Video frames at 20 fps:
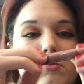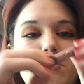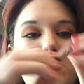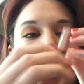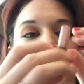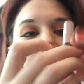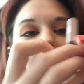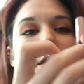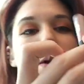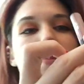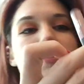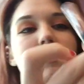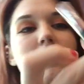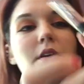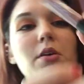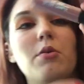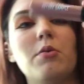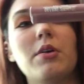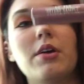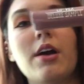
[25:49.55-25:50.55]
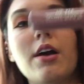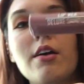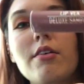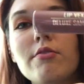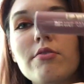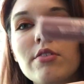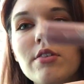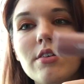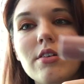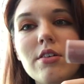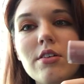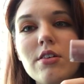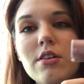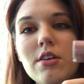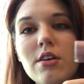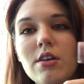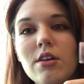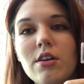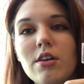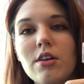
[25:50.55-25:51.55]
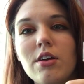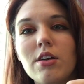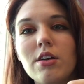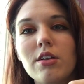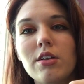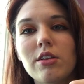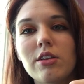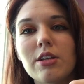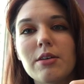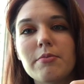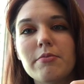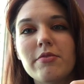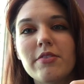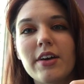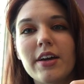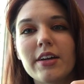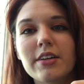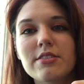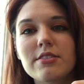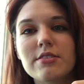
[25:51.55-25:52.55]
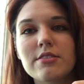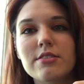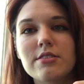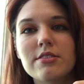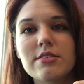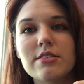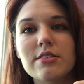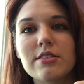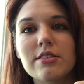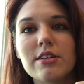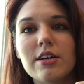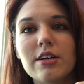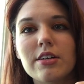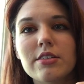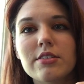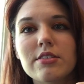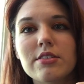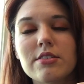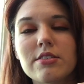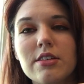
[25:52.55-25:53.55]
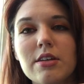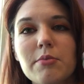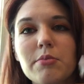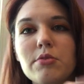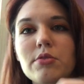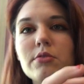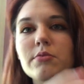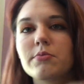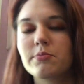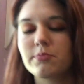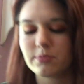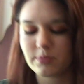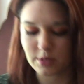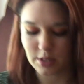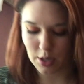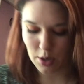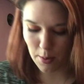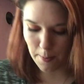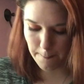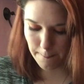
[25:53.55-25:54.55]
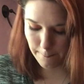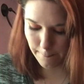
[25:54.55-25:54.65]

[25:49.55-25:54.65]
So yeah, there we have Velvet Deluxe sample. So